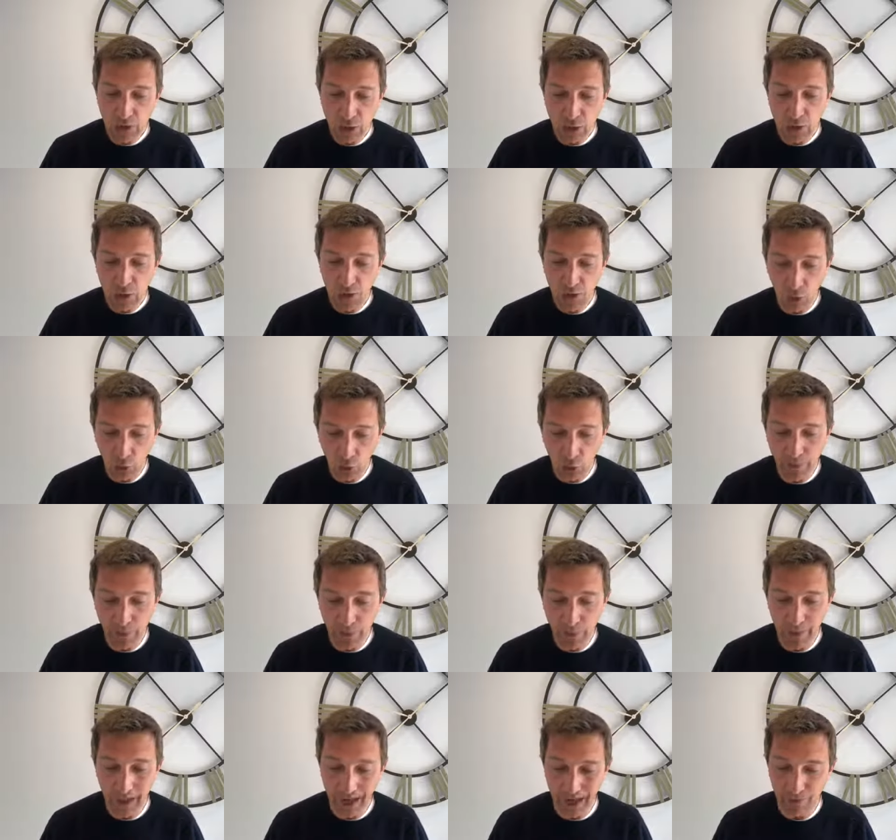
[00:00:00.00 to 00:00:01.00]
You can hold
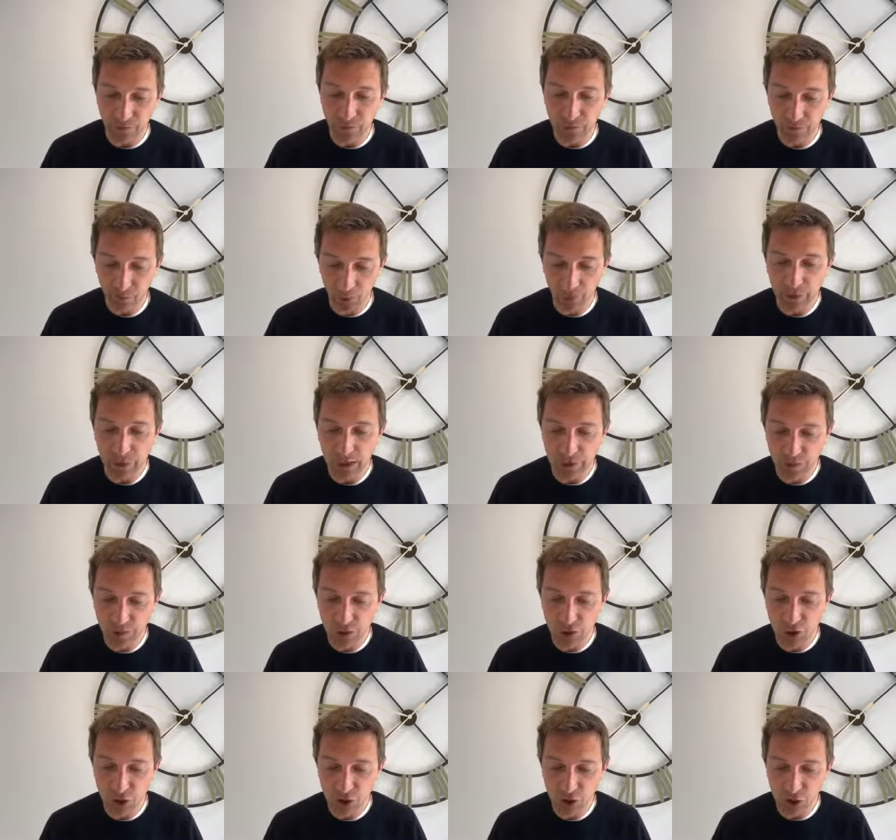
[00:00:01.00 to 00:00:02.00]
them at the following
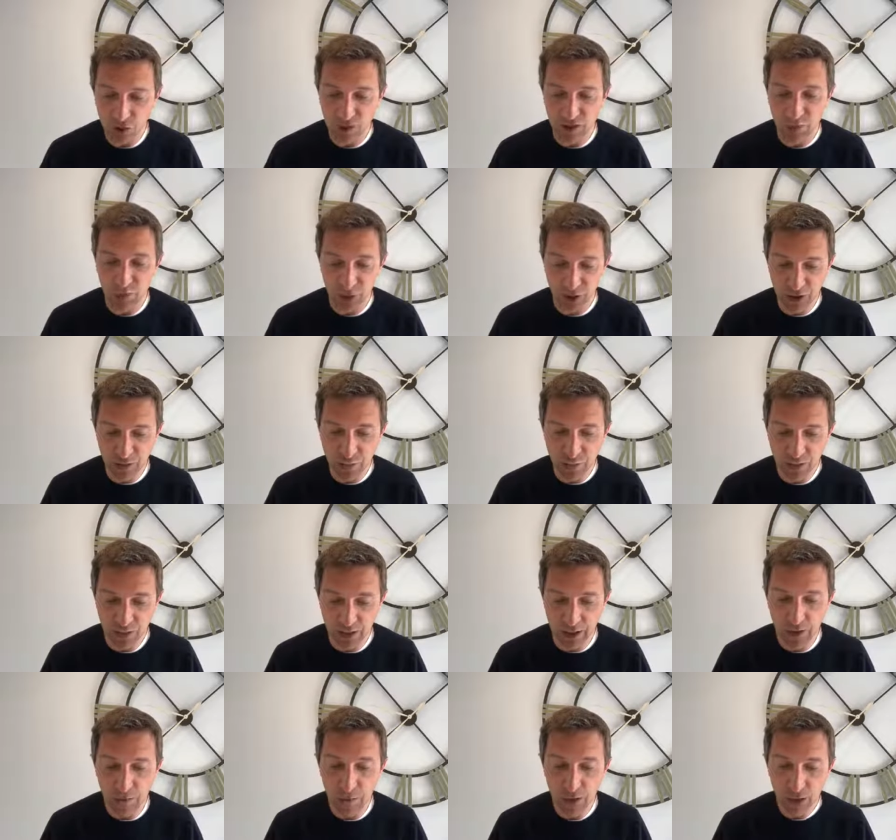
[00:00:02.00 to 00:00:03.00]
institutions: the British
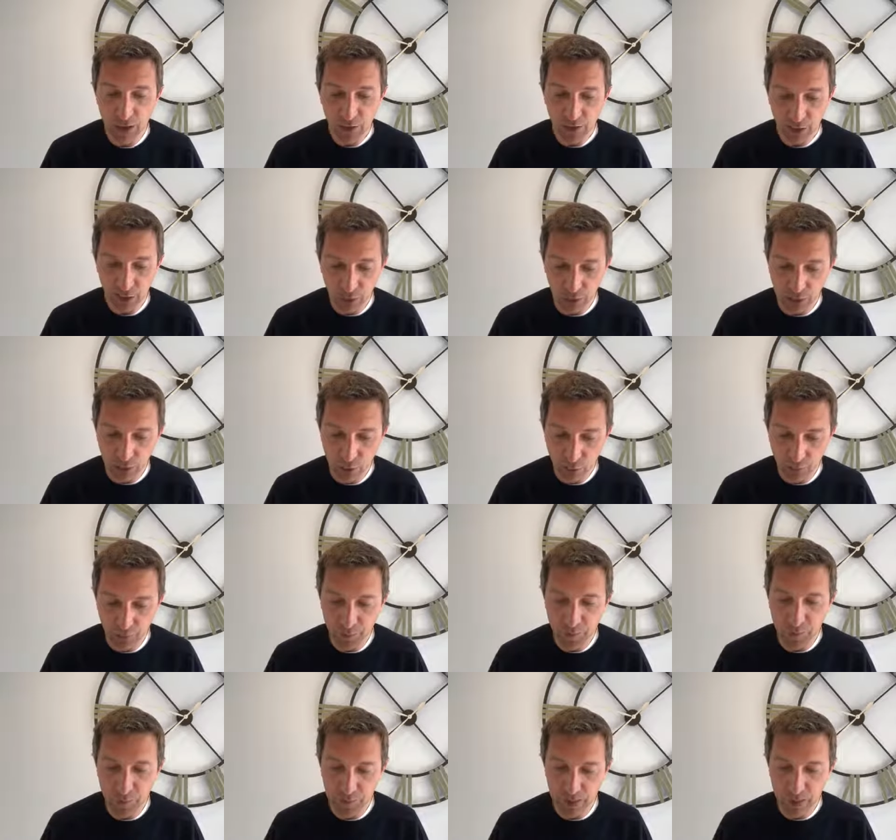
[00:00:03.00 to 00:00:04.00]
Museum, the Great
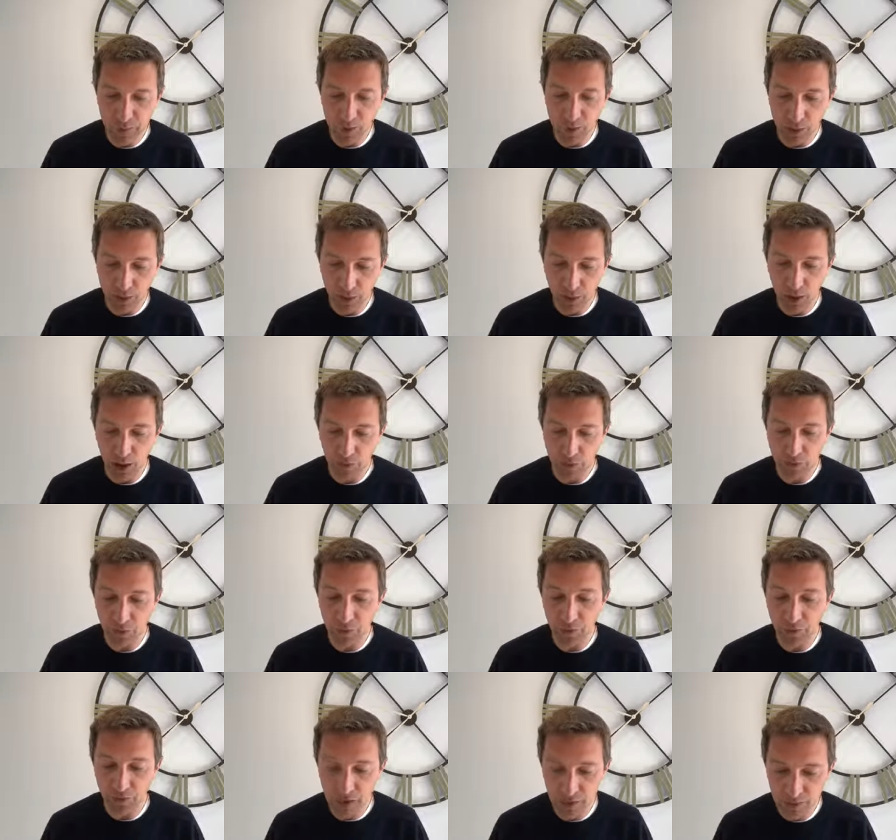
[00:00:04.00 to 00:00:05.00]
North Museum in Newcastle,
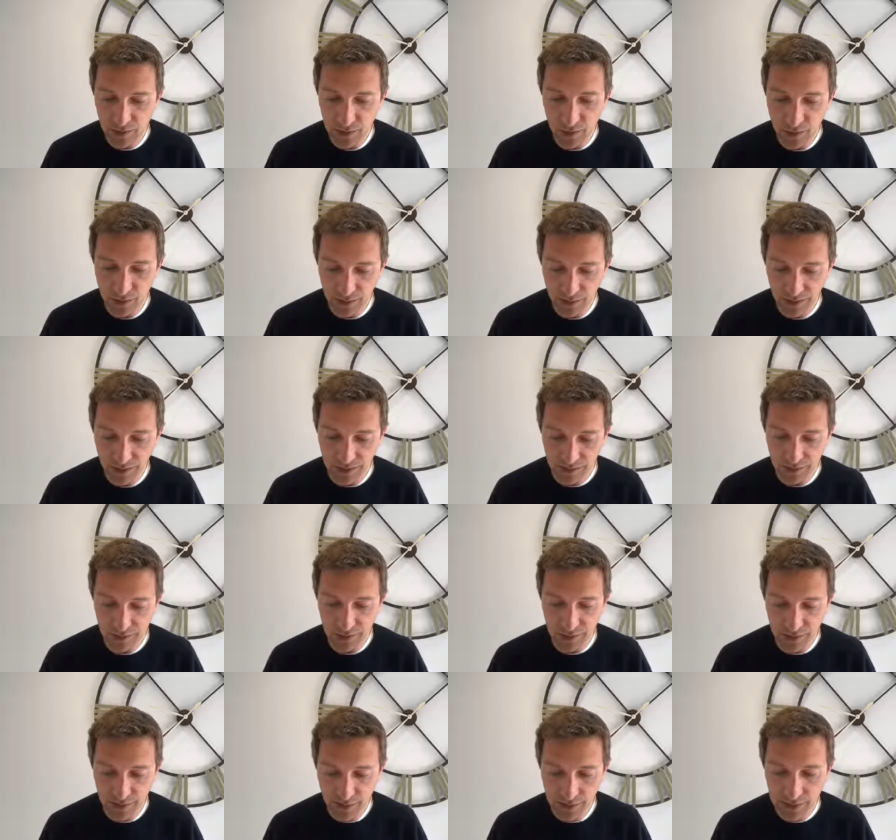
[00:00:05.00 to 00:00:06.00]
or the Institute of
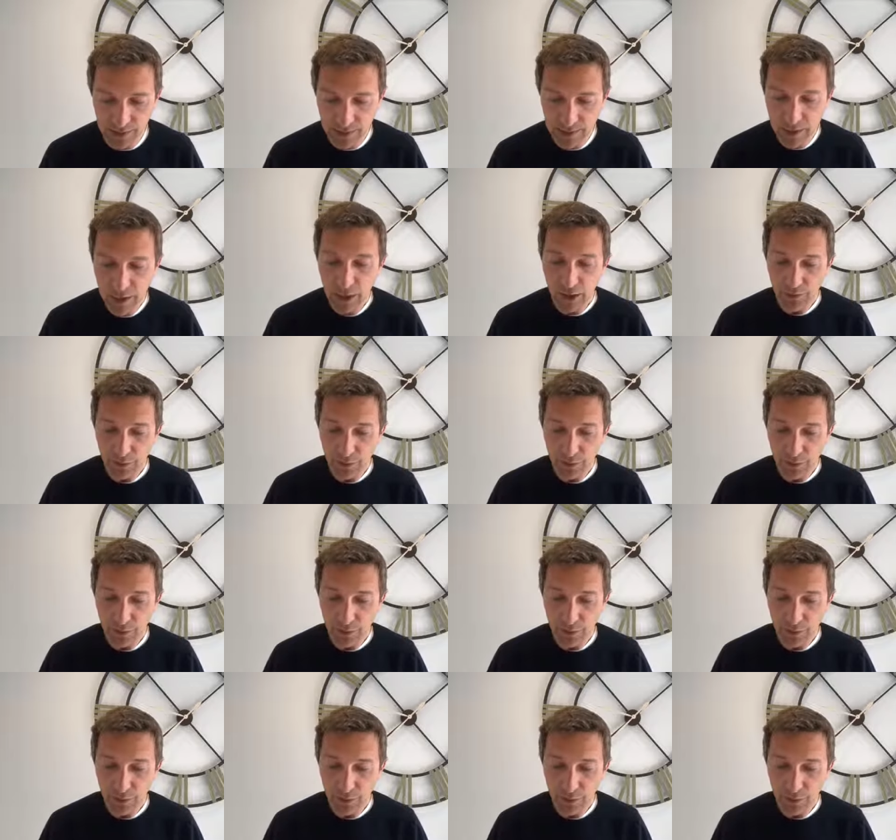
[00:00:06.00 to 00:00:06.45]
Classical Studies.